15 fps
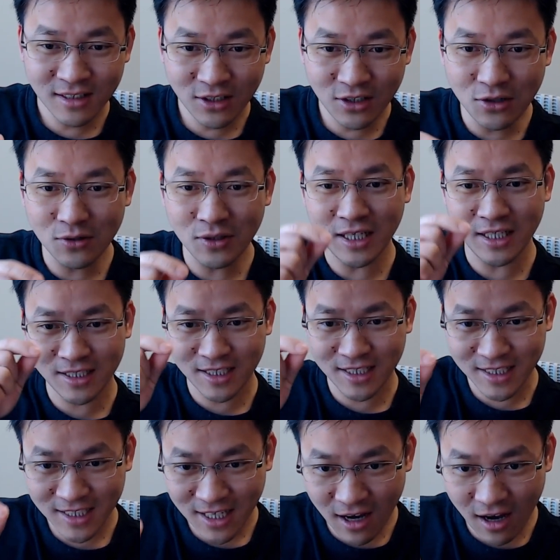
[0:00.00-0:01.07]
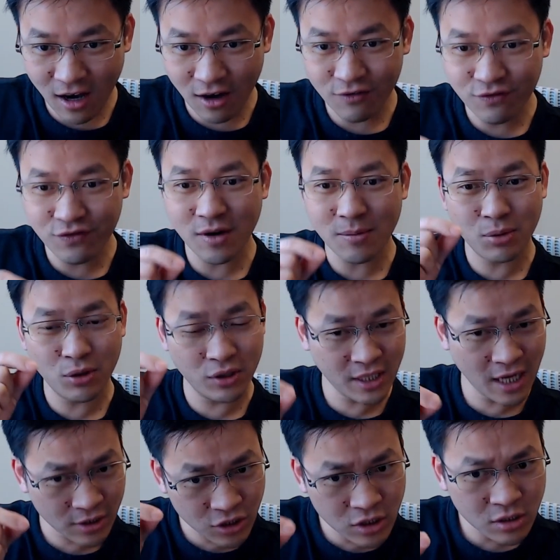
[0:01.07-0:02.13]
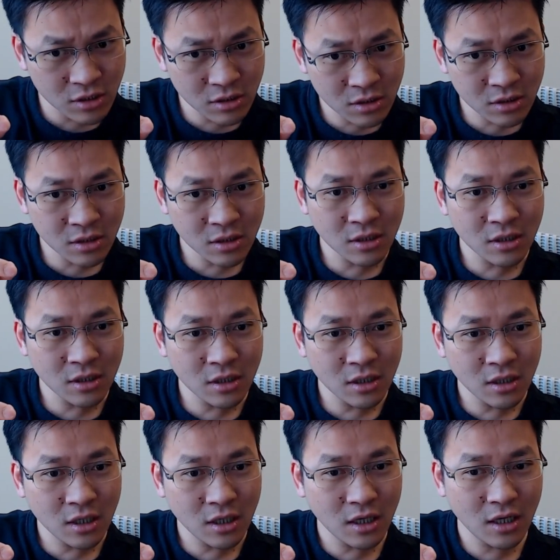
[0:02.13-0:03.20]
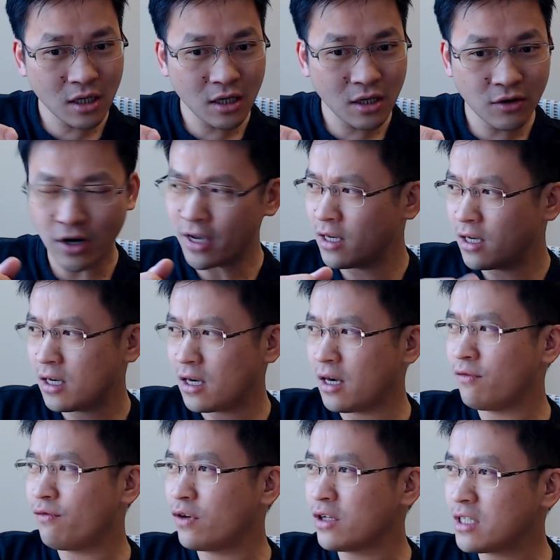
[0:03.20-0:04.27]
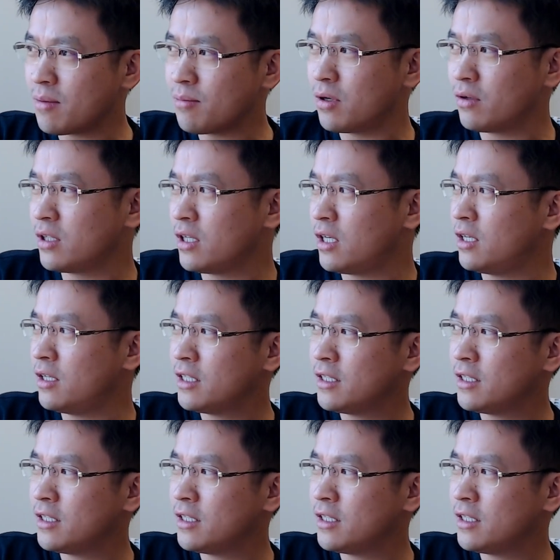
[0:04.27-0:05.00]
unit of production, right? And for example, the